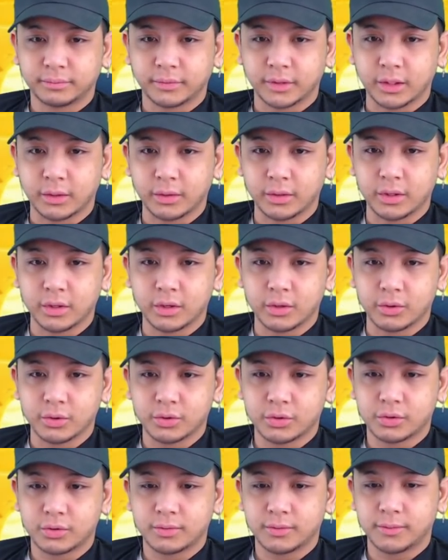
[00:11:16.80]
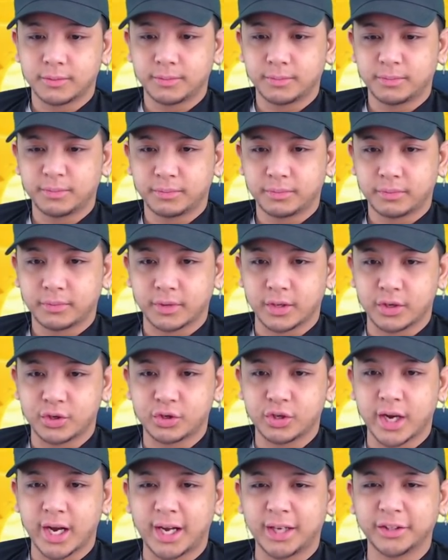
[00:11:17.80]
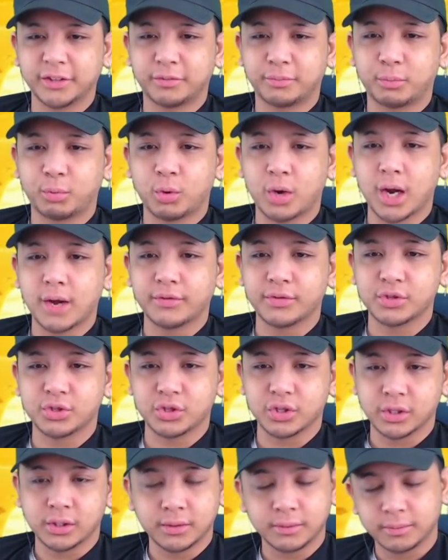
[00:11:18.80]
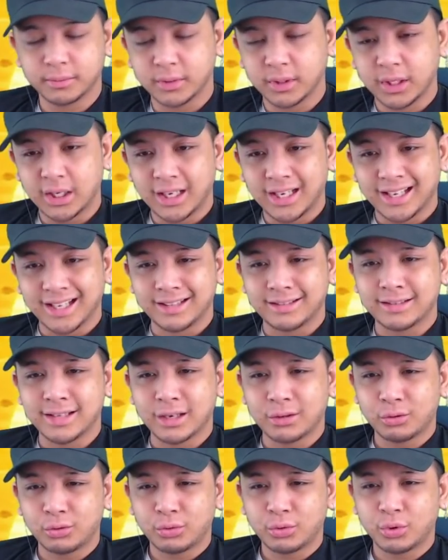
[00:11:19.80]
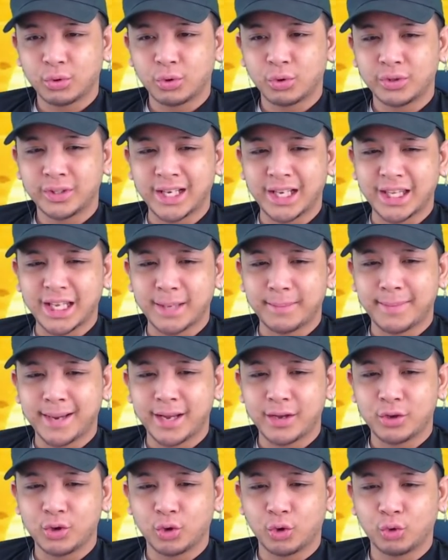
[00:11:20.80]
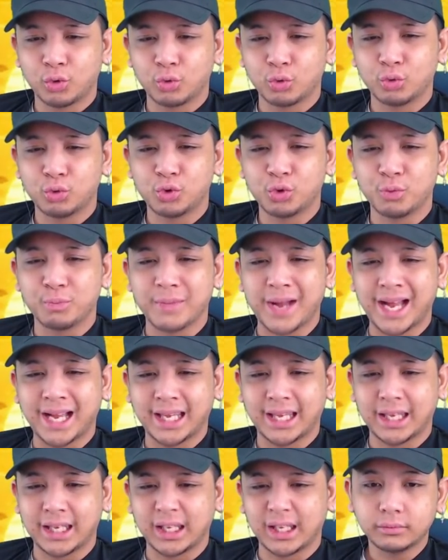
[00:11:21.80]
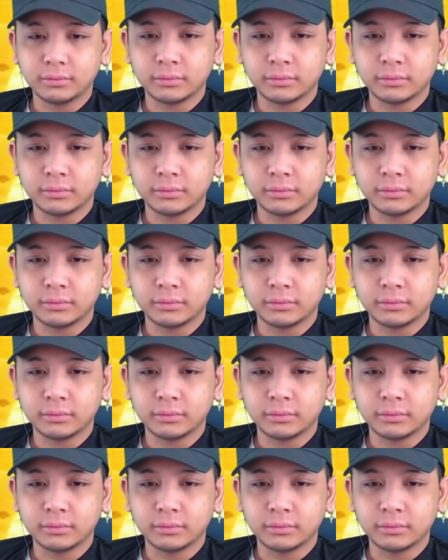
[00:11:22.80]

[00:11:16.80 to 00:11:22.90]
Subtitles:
There he goes, the child of prophecy. Naruto Databayo Uzumaki.